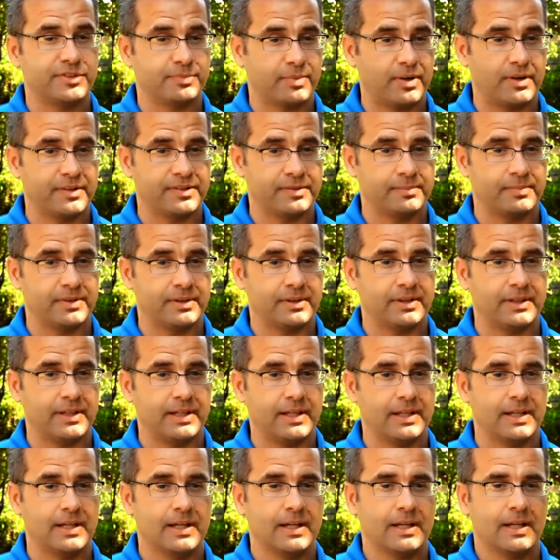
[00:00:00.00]

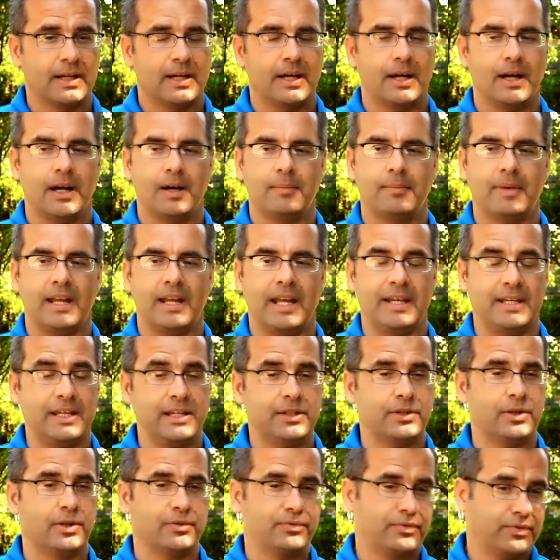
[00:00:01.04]
responsibility, um, and
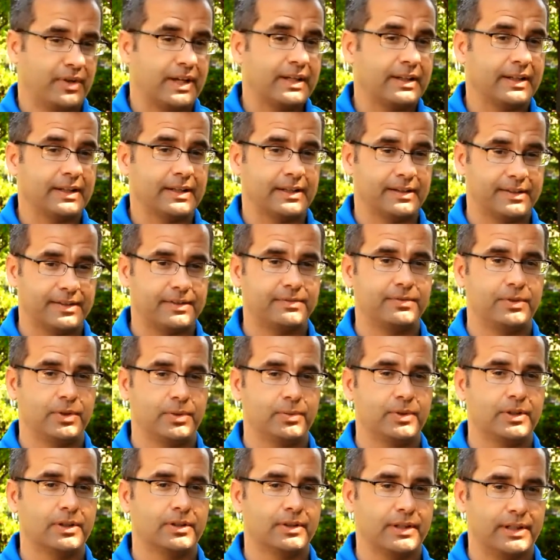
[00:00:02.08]
eco-friendliness, if
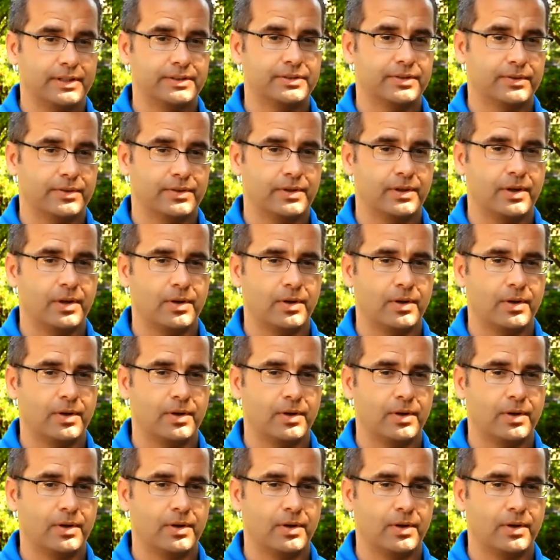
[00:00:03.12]
you will, into their